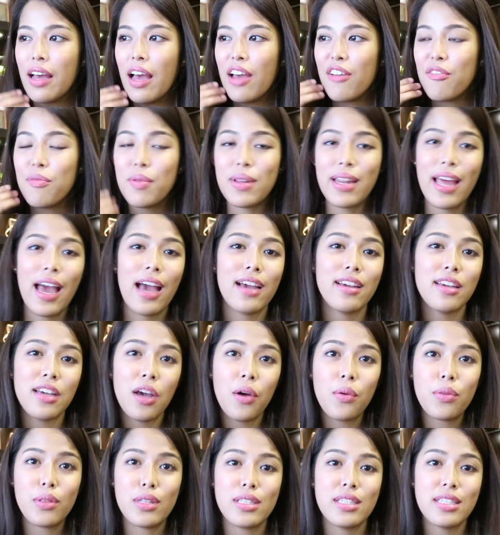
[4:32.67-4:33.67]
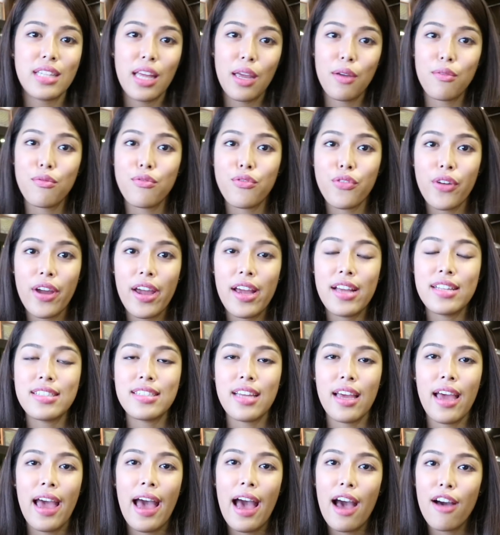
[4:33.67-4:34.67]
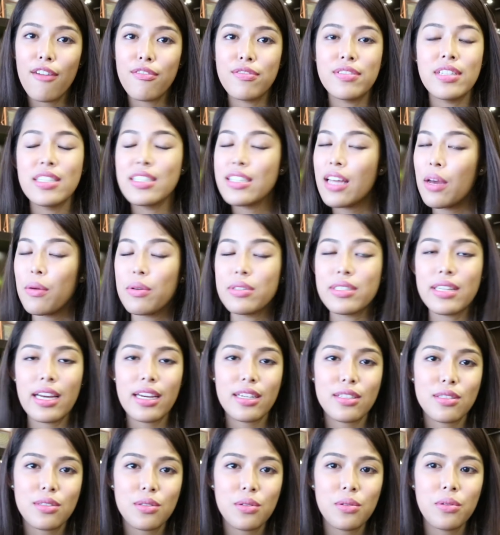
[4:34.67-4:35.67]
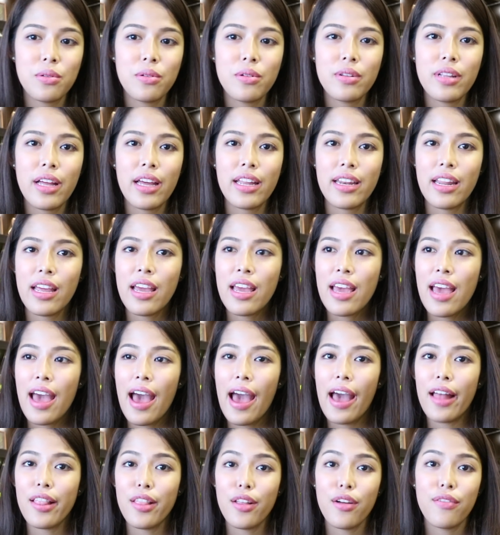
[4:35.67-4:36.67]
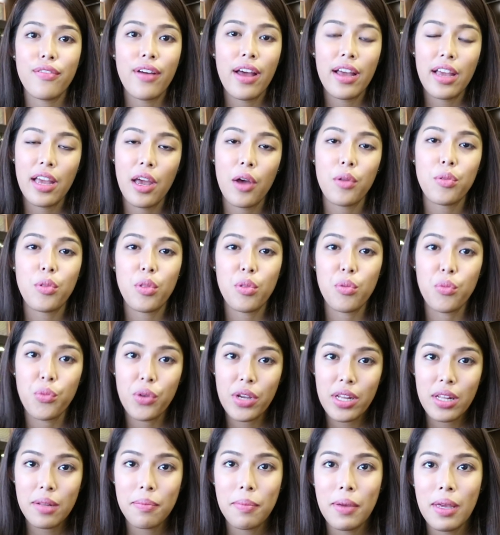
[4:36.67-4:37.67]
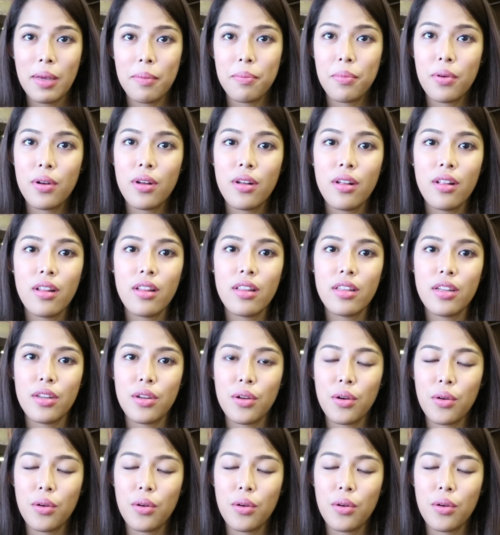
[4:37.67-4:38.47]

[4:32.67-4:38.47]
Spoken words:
I've been hanging out with the same friends I have since I was high school, and I love hanging out with the real people,